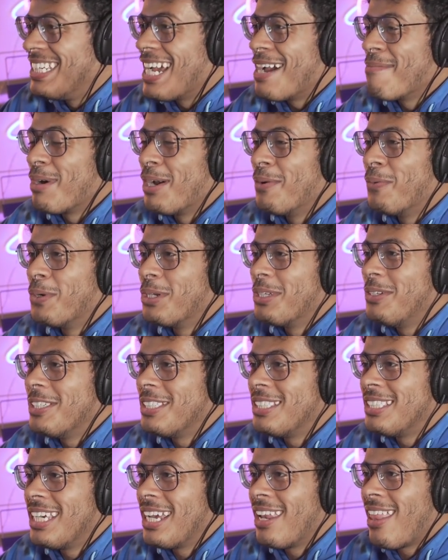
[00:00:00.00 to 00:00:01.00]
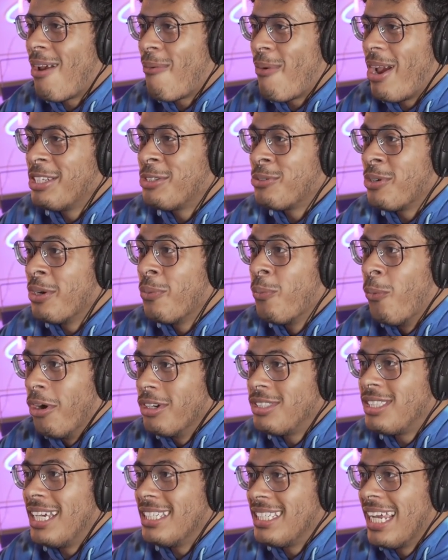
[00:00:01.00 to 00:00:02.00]
Jam, I want you to sit in that restaurant and
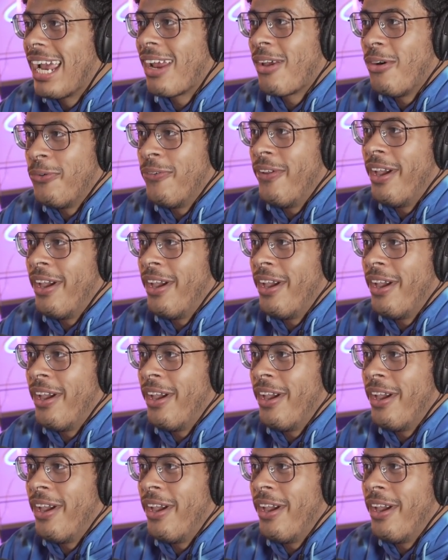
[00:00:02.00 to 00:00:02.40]
watch that tank all